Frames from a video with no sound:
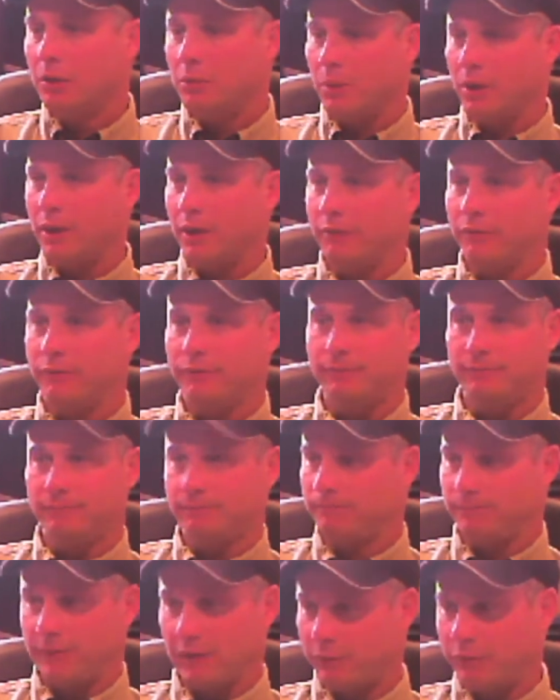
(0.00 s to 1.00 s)
where if
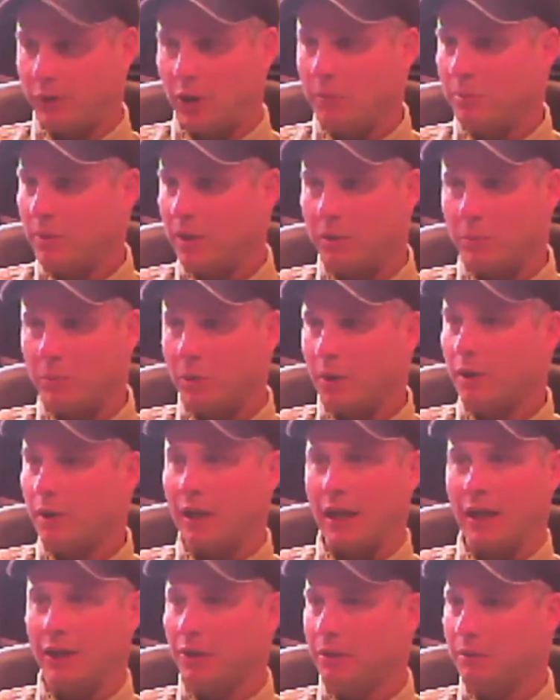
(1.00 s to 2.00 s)
farm didn't
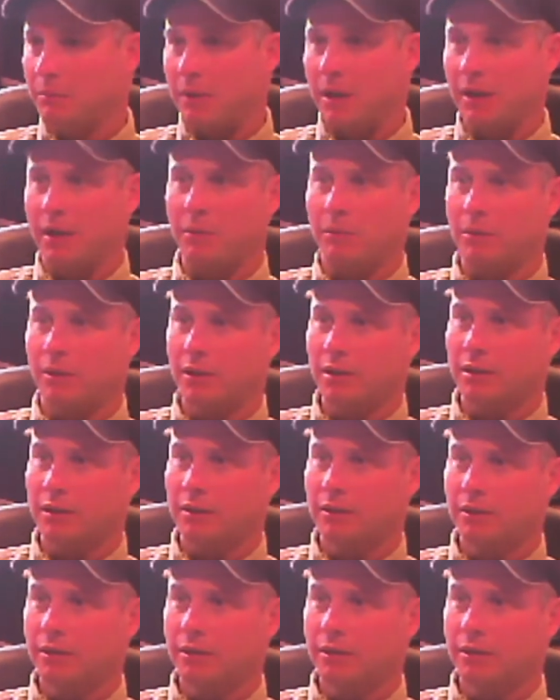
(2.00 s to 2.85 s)
work, I couldn't make it work.